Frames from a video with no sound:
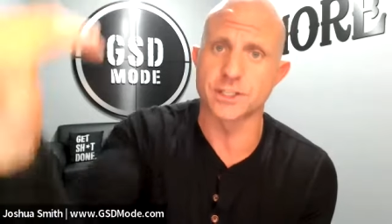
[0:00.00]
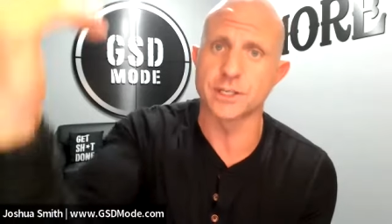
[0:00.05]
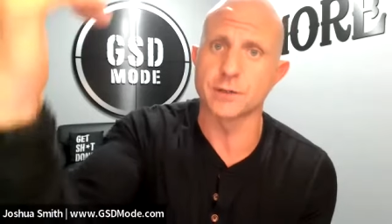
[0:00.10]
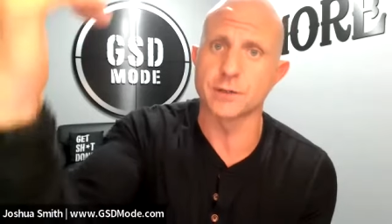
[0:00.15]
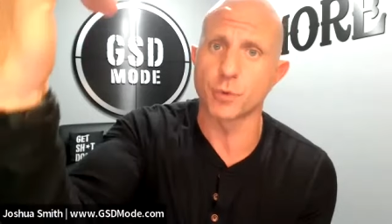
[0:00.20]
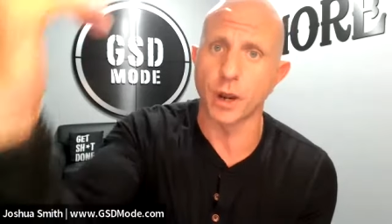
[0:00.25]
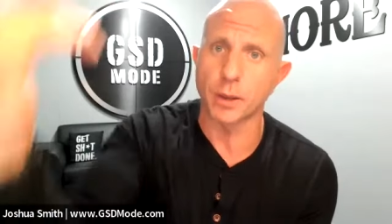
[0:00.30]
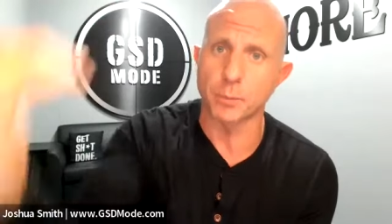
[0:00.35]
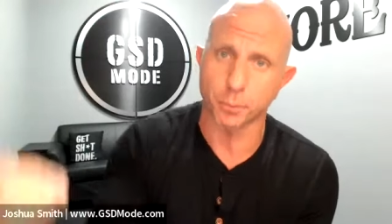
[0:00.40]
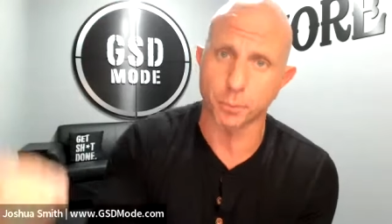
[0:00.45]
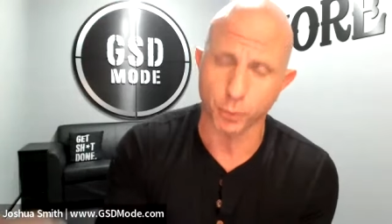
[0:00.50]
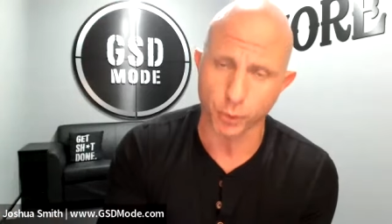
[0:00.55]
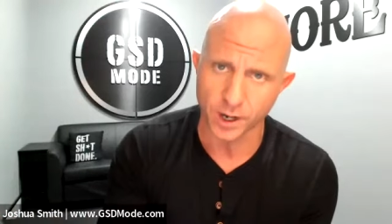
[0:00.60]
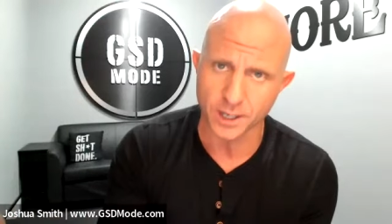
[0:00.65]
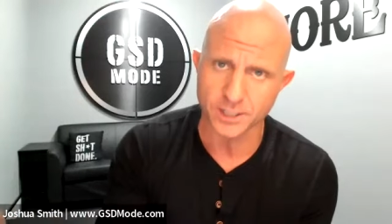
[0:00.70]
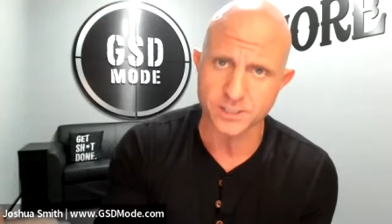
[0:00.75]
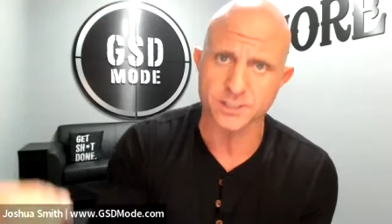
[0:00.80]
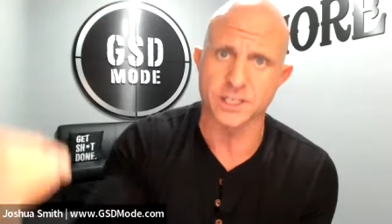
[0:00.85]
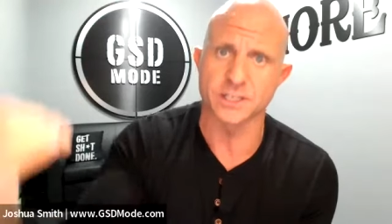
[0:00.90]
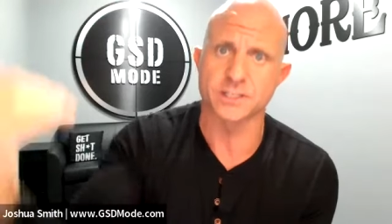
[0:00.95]
the right
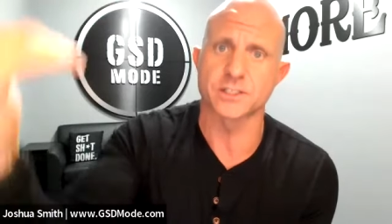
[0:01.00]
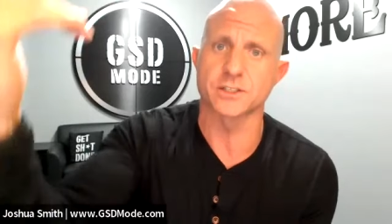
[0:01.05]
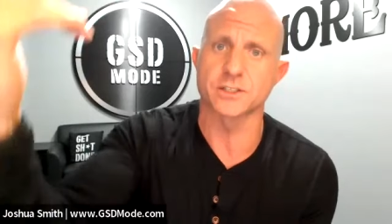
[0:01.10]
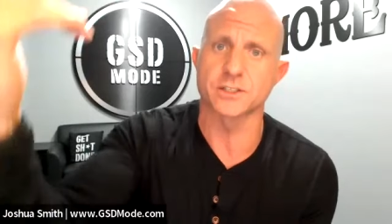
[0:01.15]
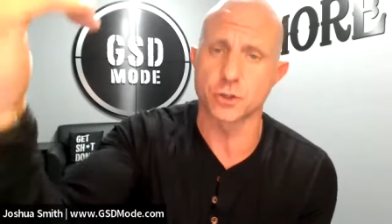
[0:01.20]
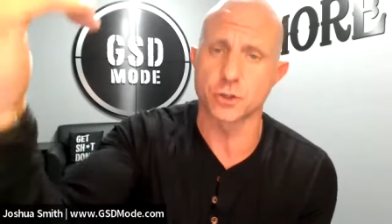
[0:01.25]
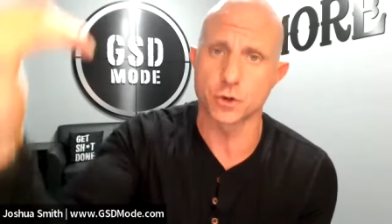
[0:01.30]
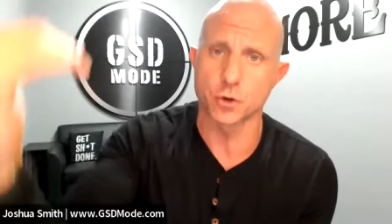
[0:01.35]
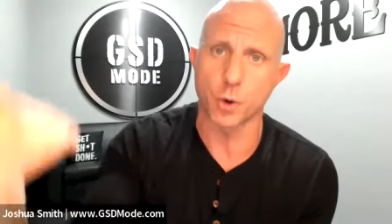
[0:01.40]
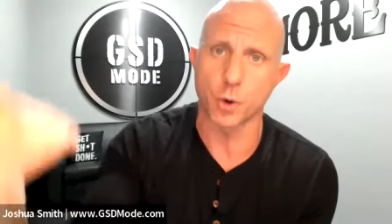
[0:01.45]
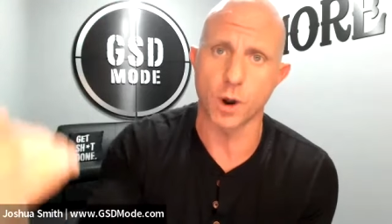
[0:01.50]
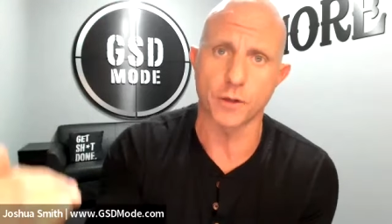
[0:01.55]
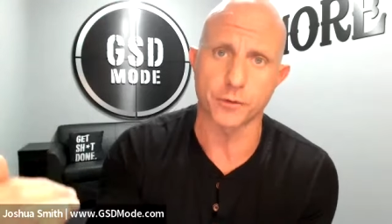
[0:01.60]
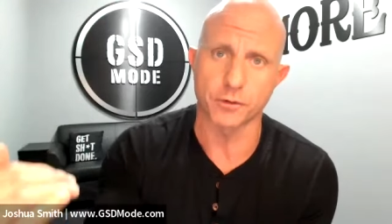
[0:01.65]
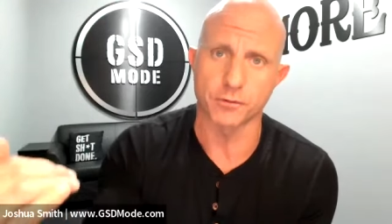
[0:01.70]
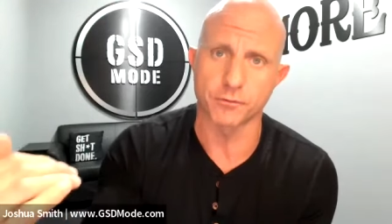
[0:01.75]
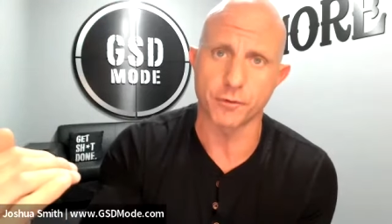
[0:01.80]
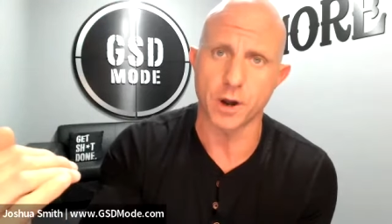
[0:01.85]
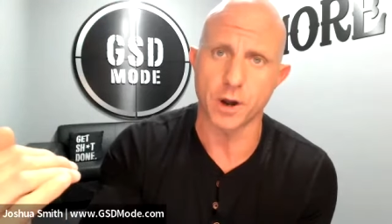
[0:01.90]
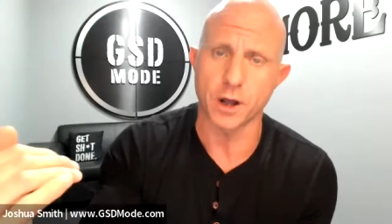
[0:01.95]
processes to go out
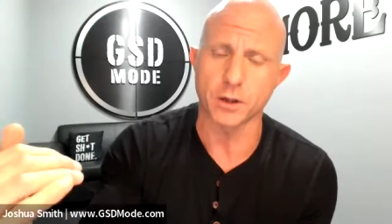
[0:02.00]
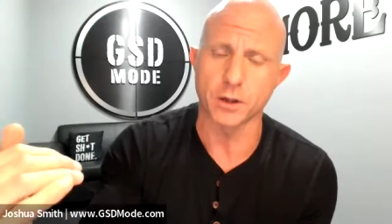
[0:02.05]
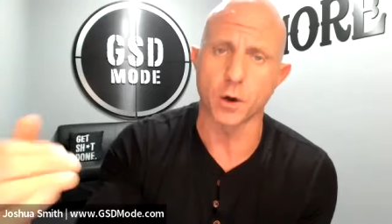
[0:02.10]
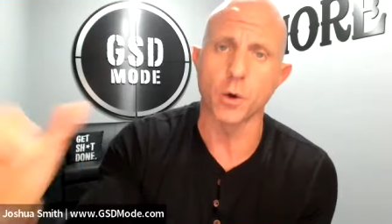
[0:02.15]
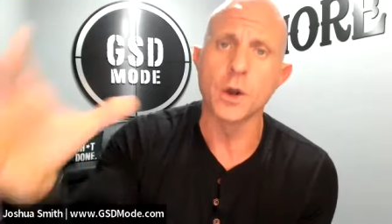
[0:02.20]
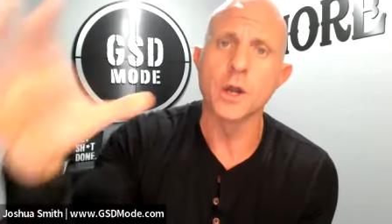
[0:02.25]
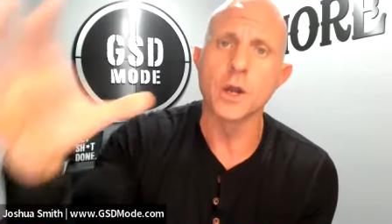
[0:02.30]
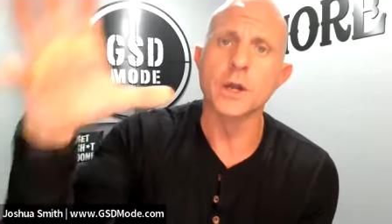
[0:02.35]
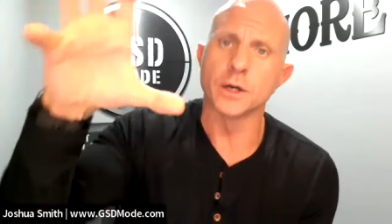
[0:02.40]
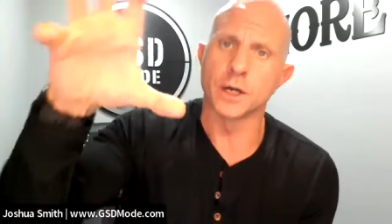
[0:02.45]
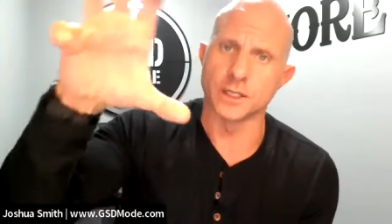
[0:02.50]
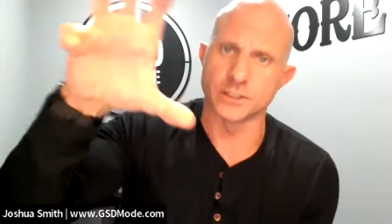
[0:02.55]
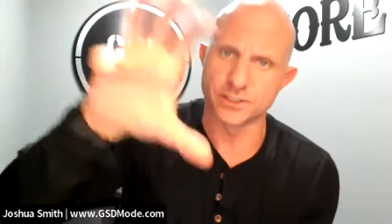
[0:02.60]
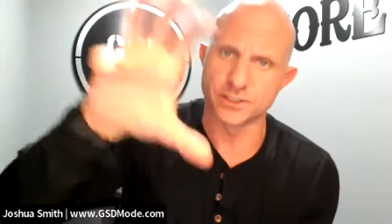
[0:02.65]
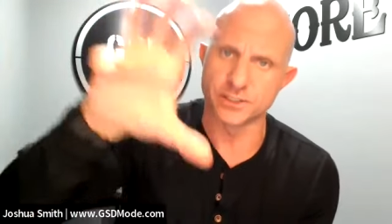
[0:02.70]
there and follow. A